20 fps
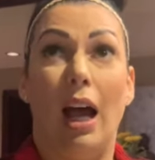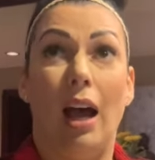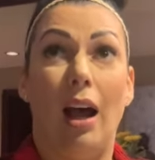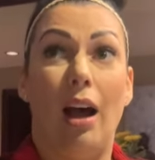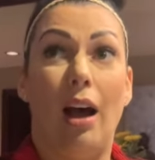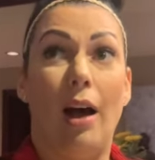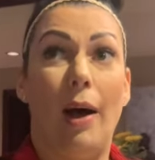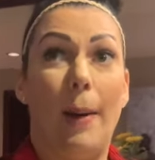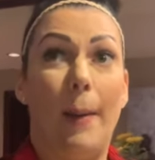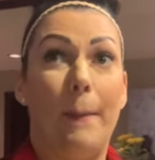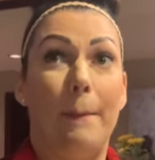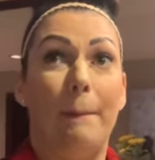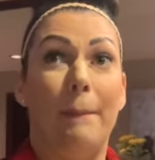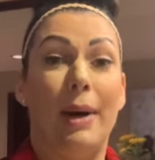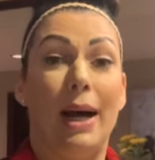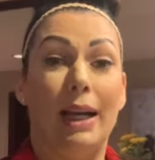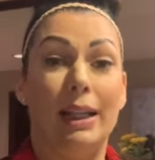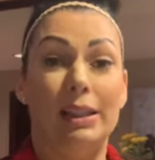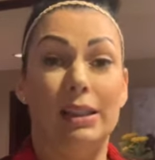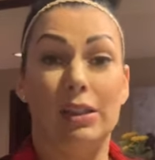
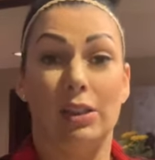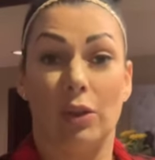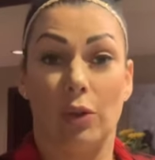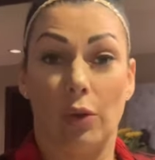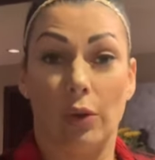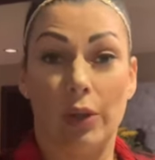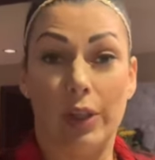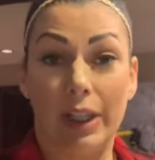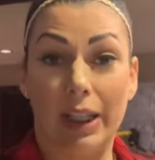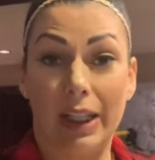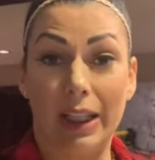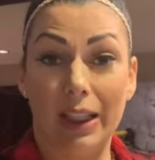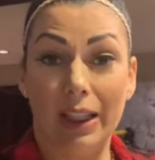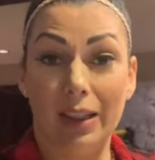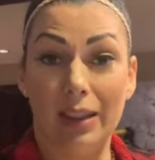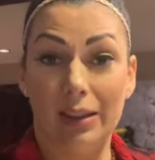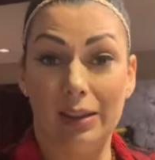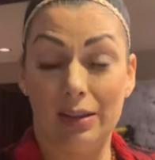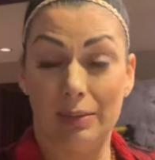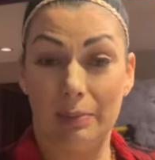my story,
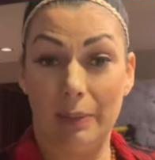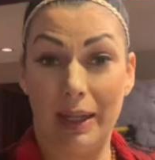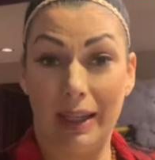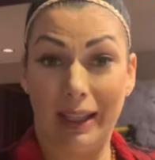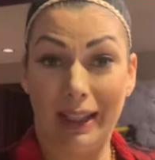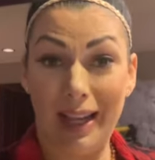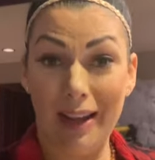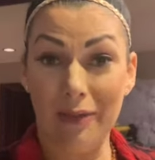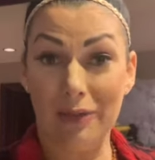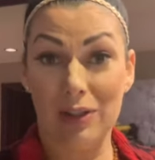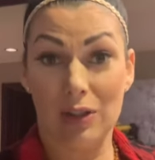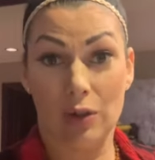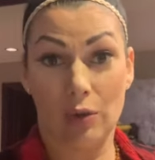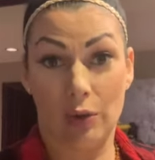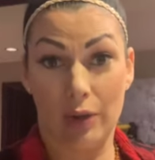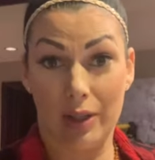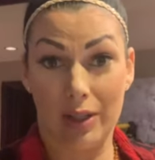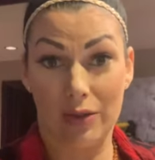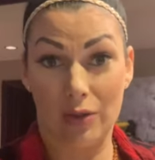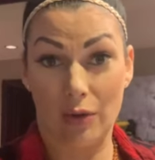my life
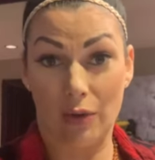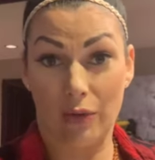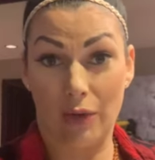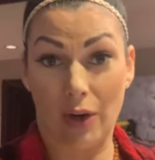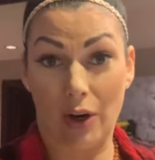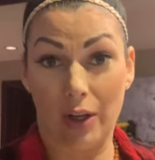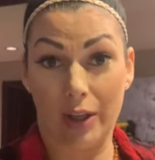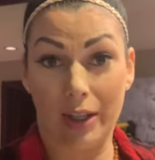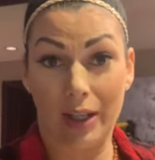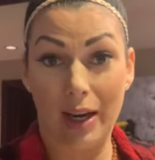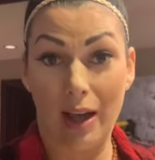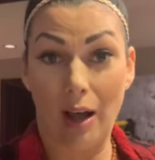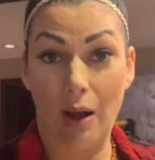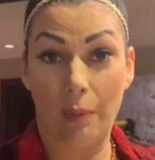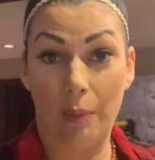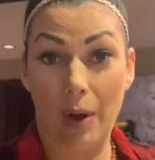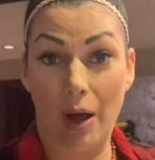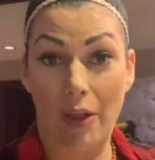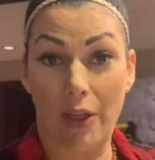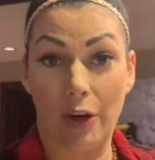story so far, can help
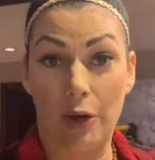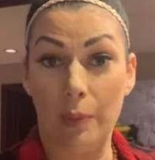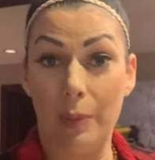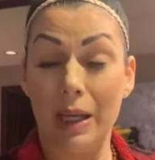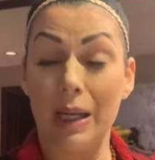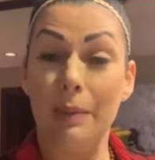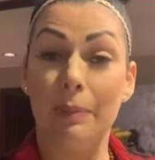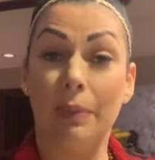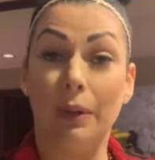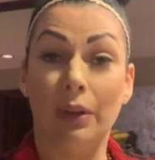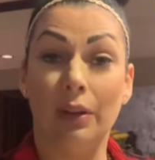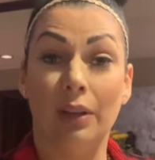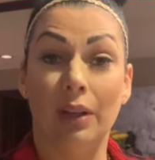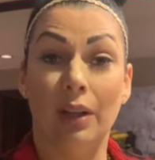other people.